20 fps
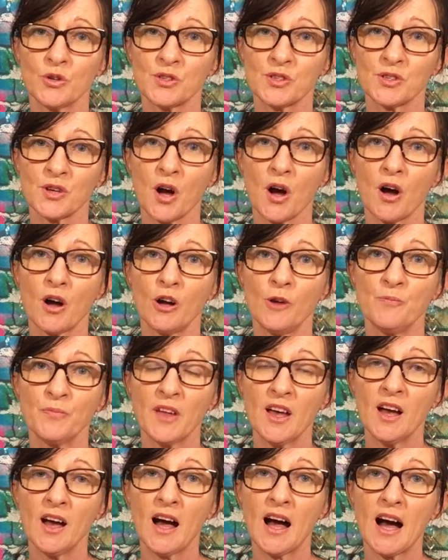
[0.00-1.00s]
So,
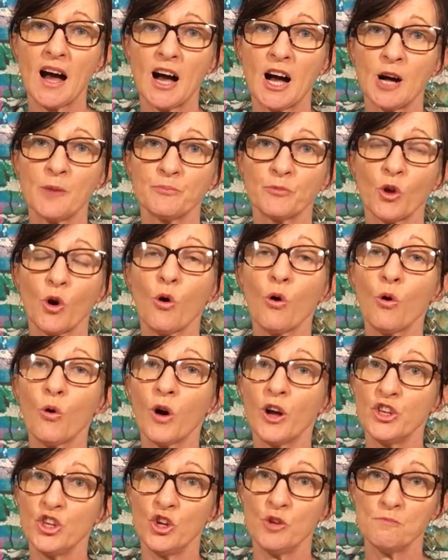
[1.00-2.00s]

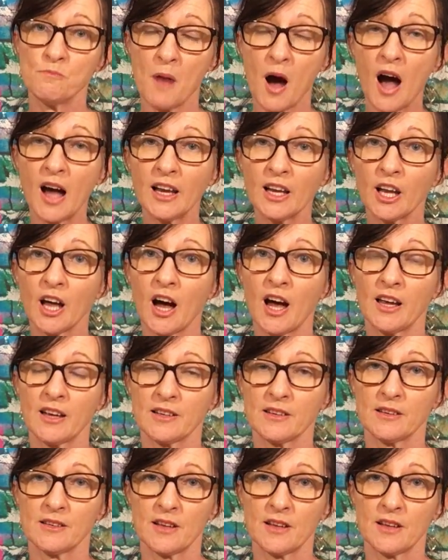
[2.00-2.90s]
or you might like